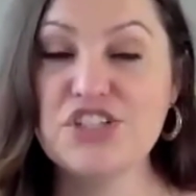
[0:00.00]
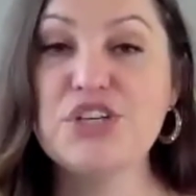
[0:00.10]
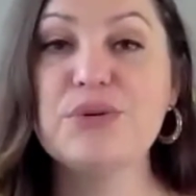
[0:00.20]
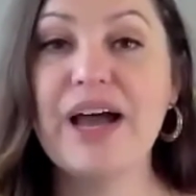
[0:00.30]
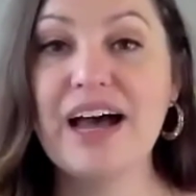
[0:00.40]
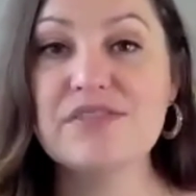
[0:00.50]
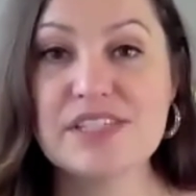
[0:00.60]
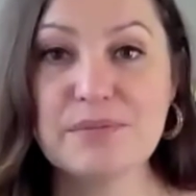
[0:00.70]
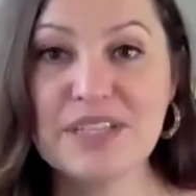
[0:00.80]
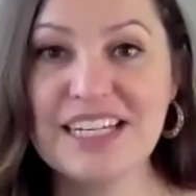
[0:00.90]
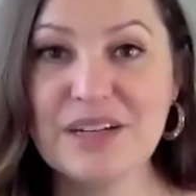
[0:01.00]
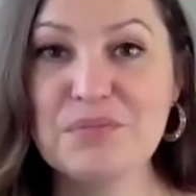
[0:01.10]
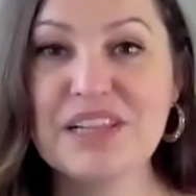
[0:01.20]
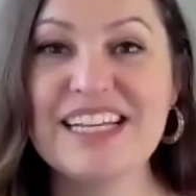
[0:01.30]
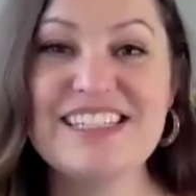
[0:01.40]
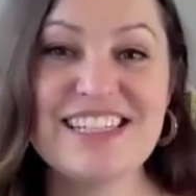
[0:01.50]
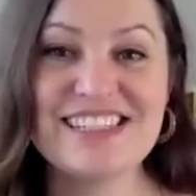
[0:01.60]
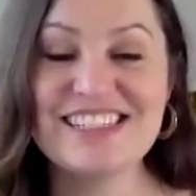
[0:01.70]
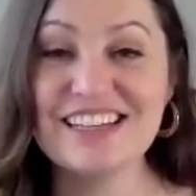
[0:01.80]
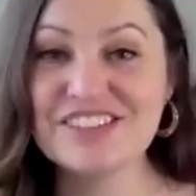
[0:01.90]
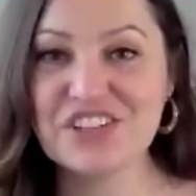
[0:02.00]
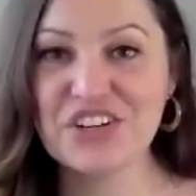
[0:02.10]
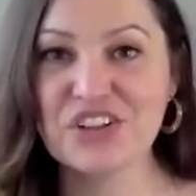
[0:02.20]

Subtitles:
Do you have something in place that sends an